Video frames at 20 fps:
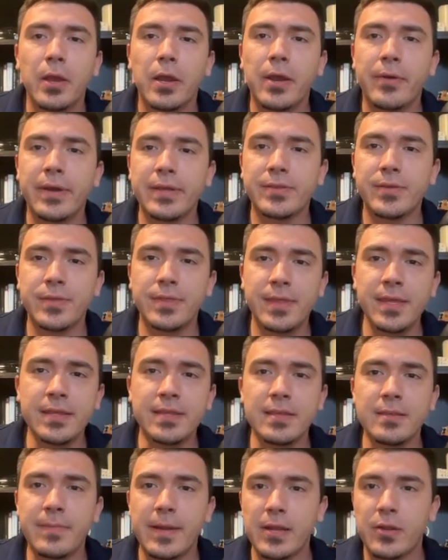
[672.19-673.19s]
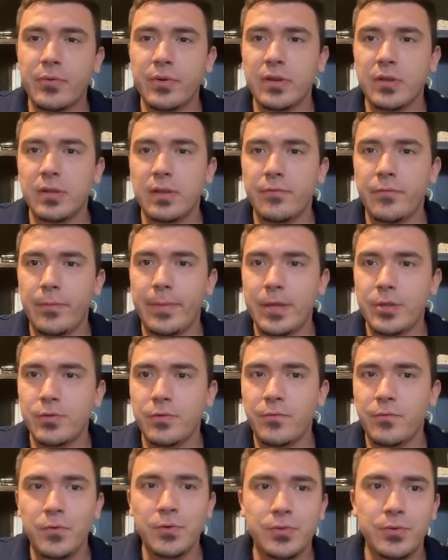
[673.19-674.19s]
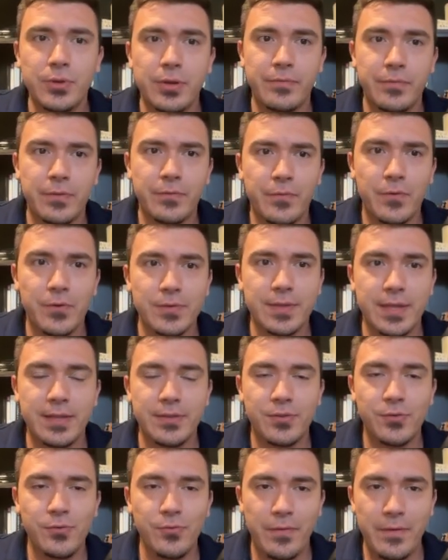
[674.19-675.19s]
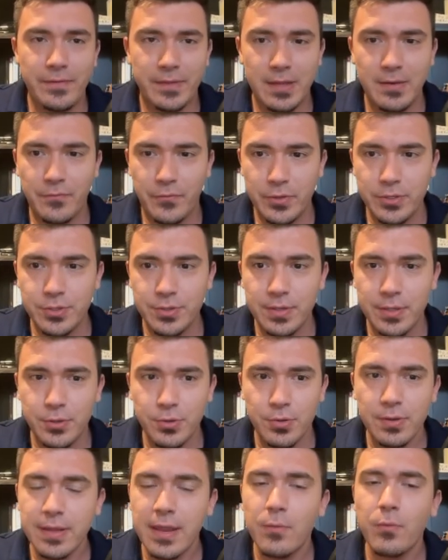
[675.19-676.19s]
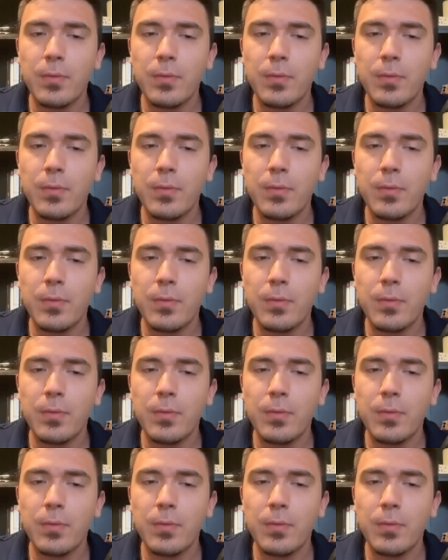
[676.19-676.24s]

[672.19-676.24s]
All right, so this is my critical information. $430 for the first day, $215 for each additional day.